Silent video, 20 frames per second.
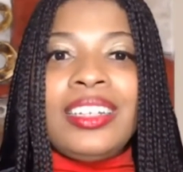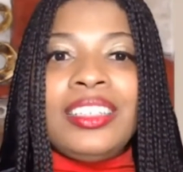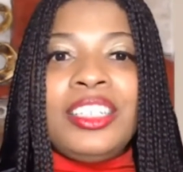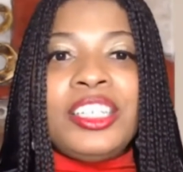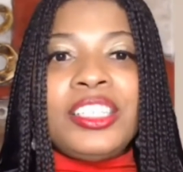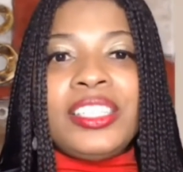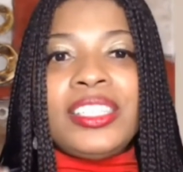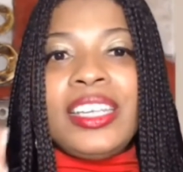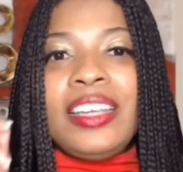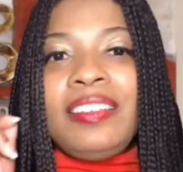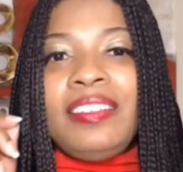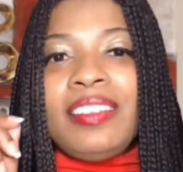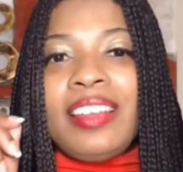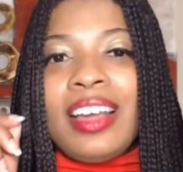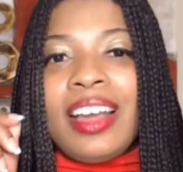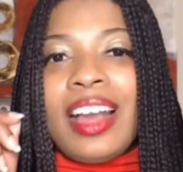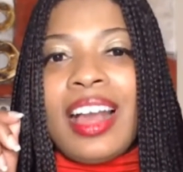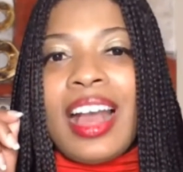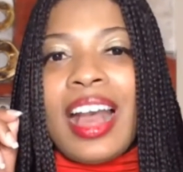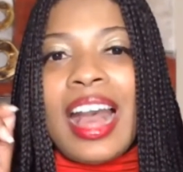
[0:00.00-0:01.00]
You see,
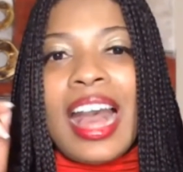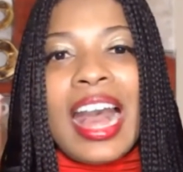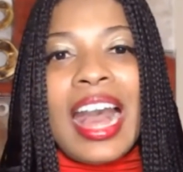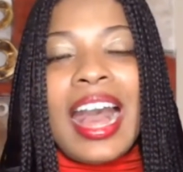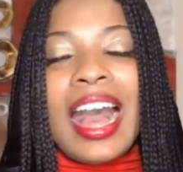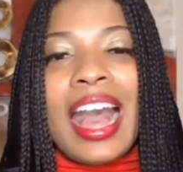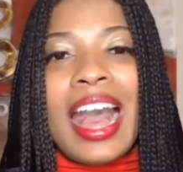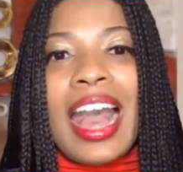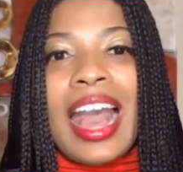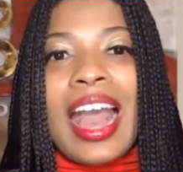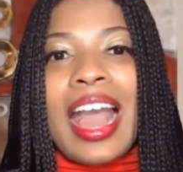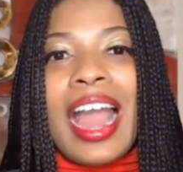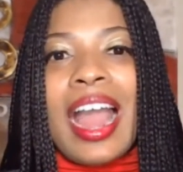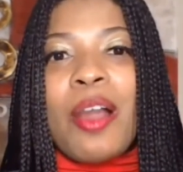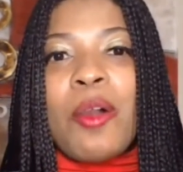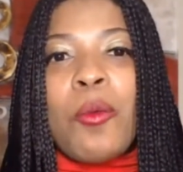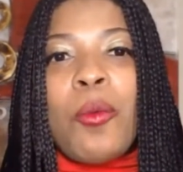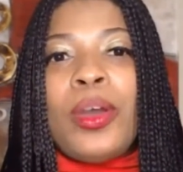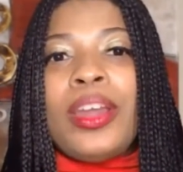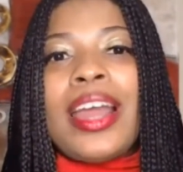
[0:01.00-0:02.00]

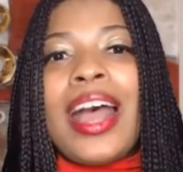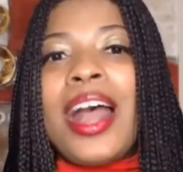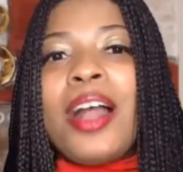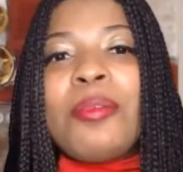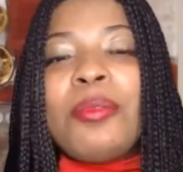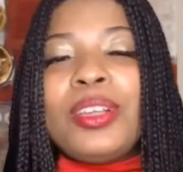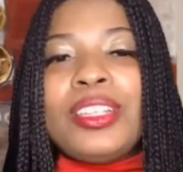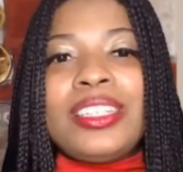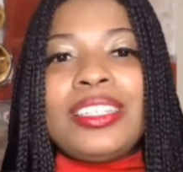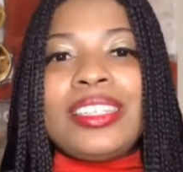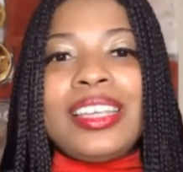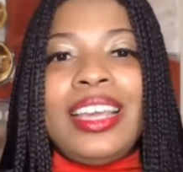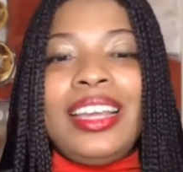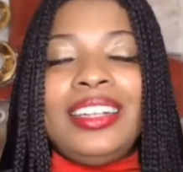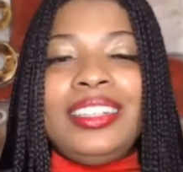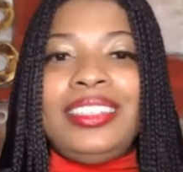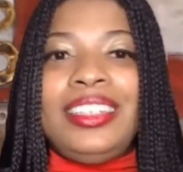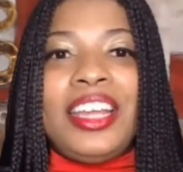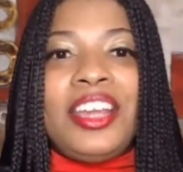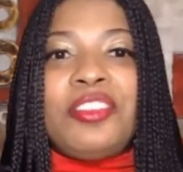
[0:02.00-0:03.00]
when I was
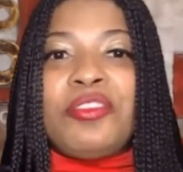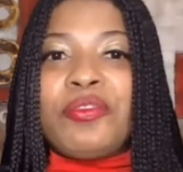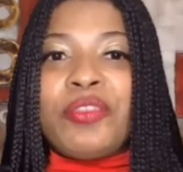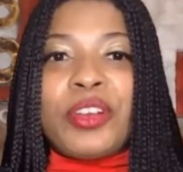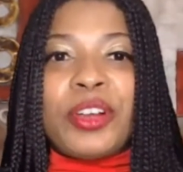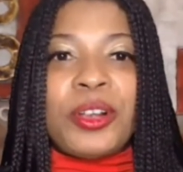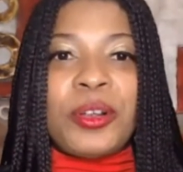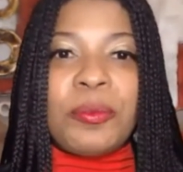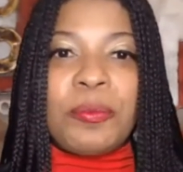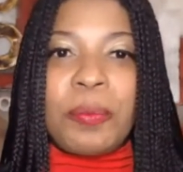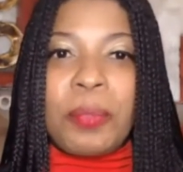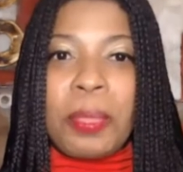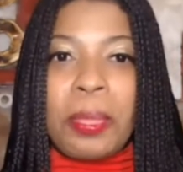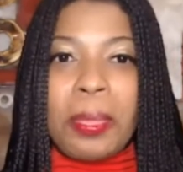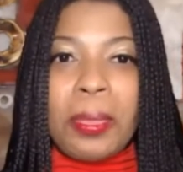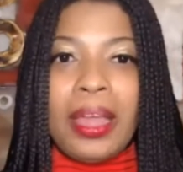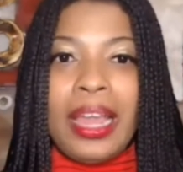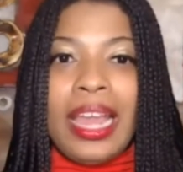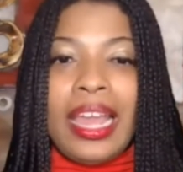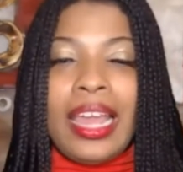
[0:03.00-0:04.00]
in Denver
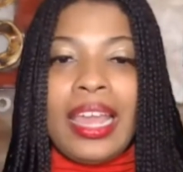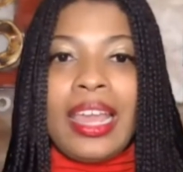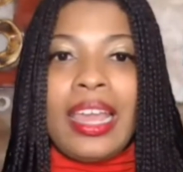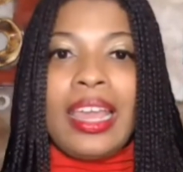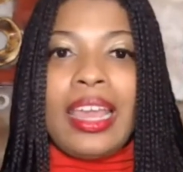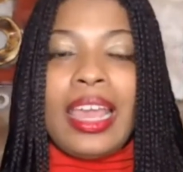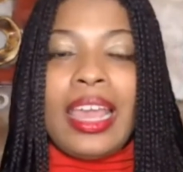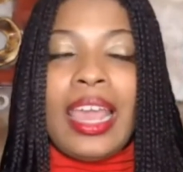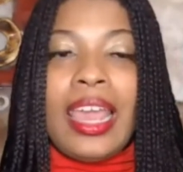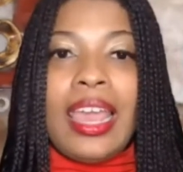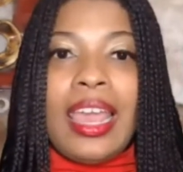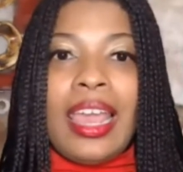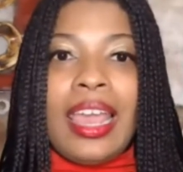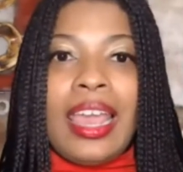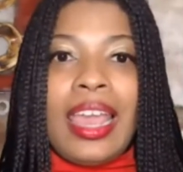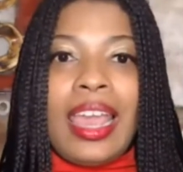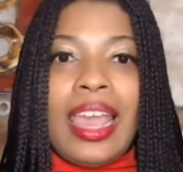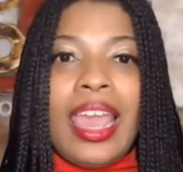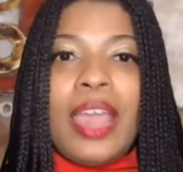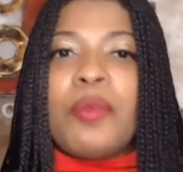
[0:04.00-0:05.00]

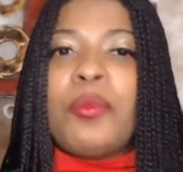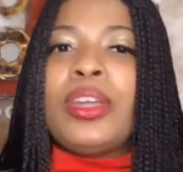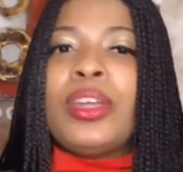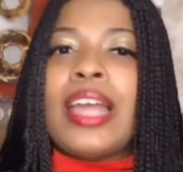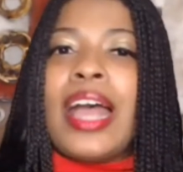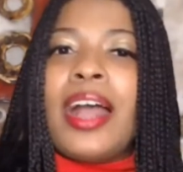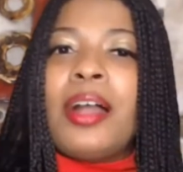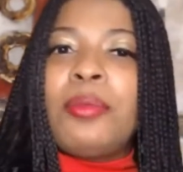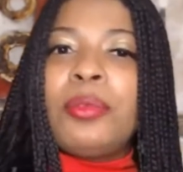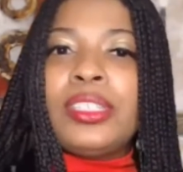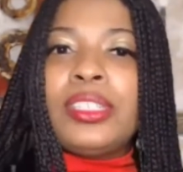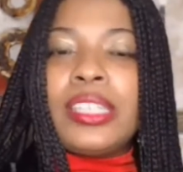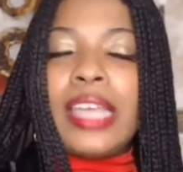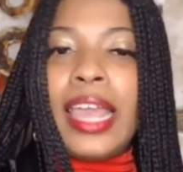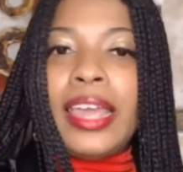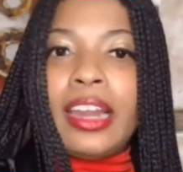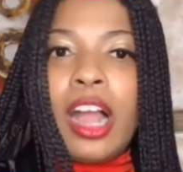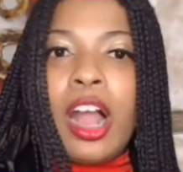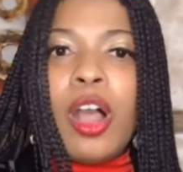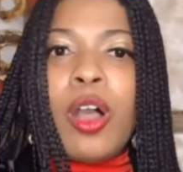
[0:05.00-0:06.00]
and when I was
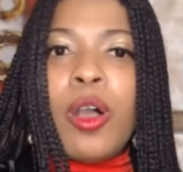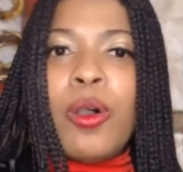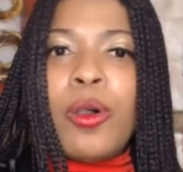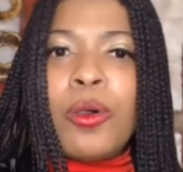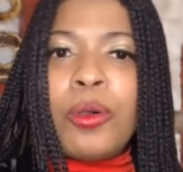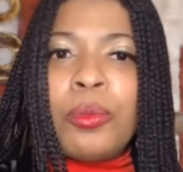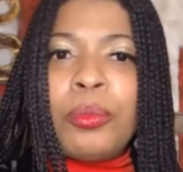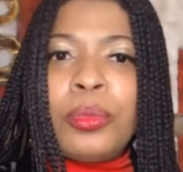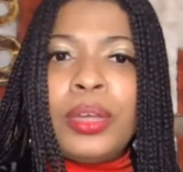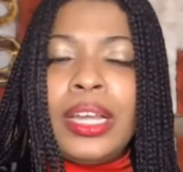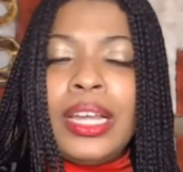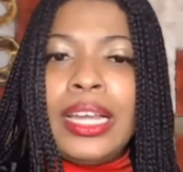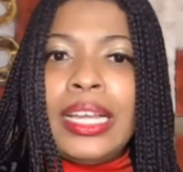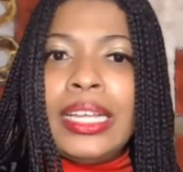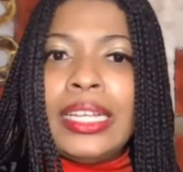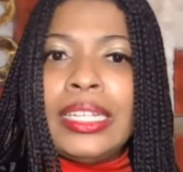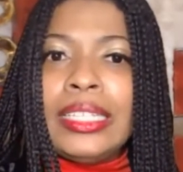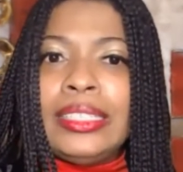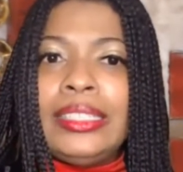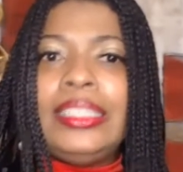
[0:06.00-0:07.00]
at home
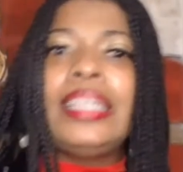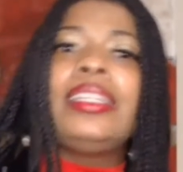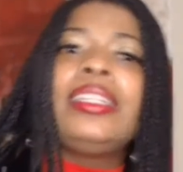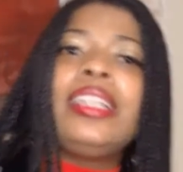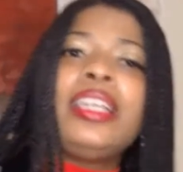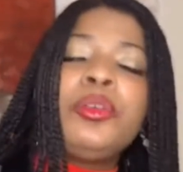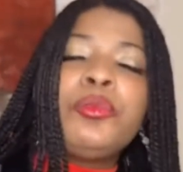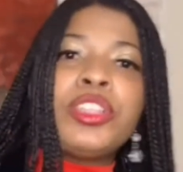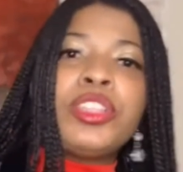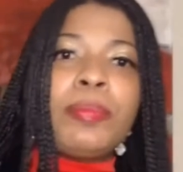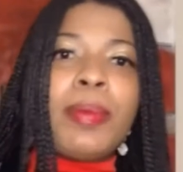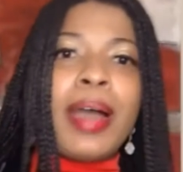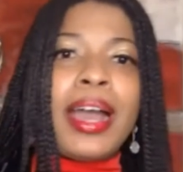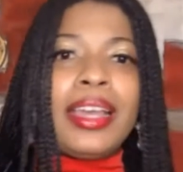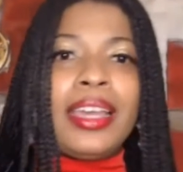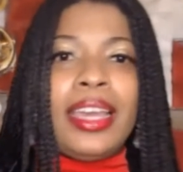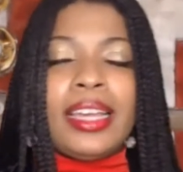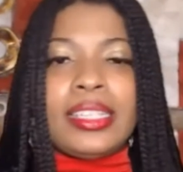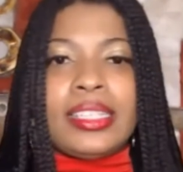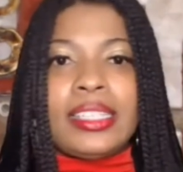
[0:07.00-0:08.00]
dealing with my
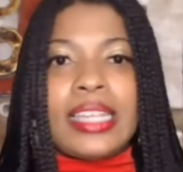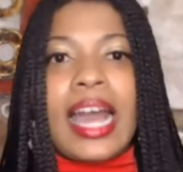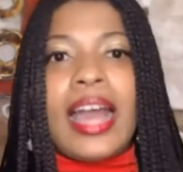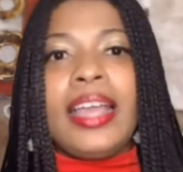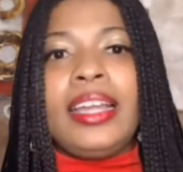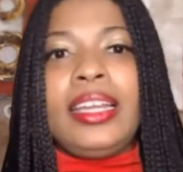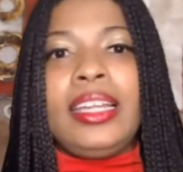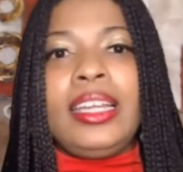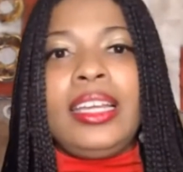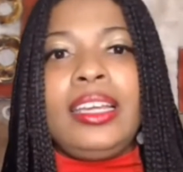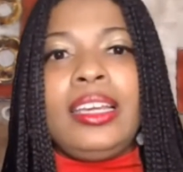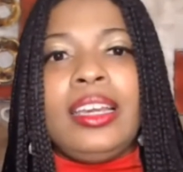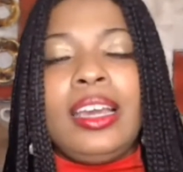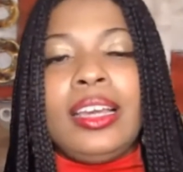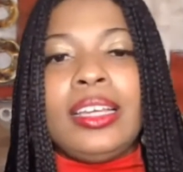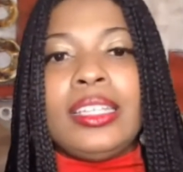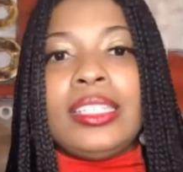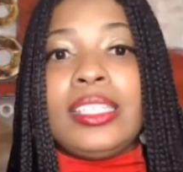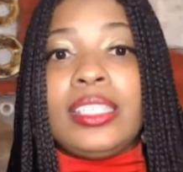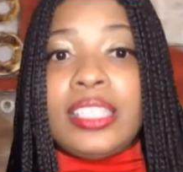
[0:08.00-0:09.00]
anxiety
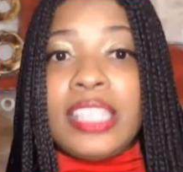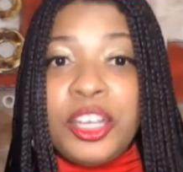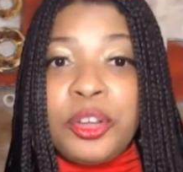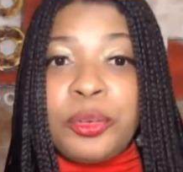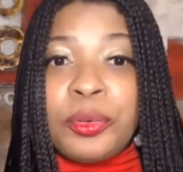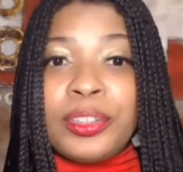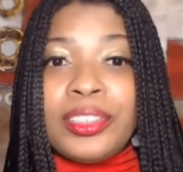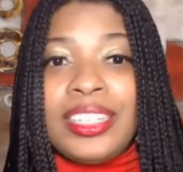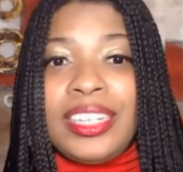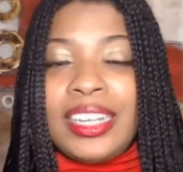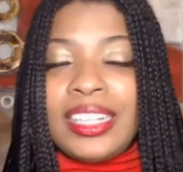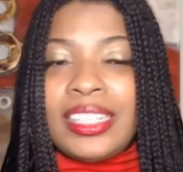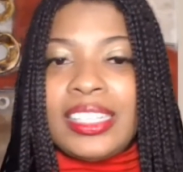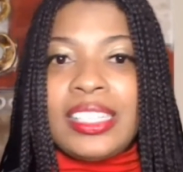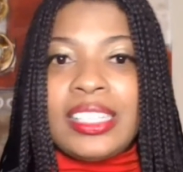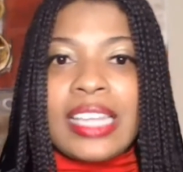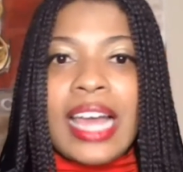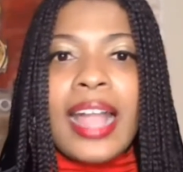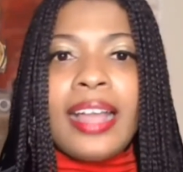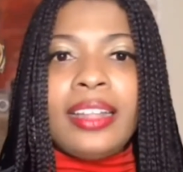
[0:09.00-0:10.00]
secretly and
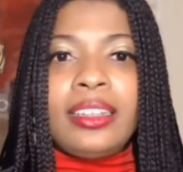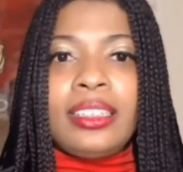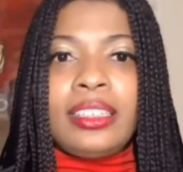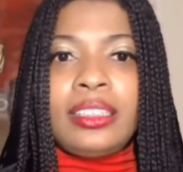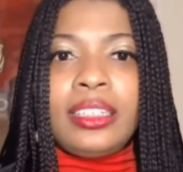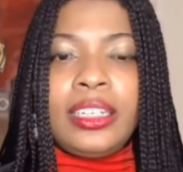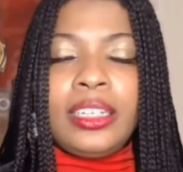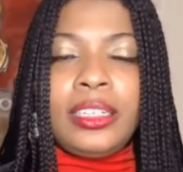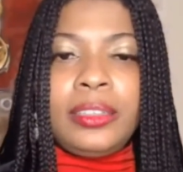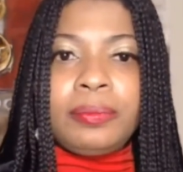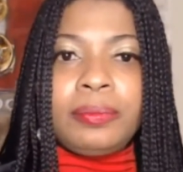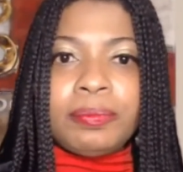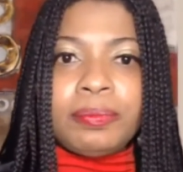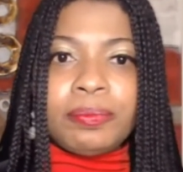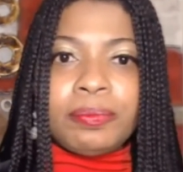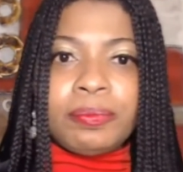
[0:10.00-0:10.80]
silently,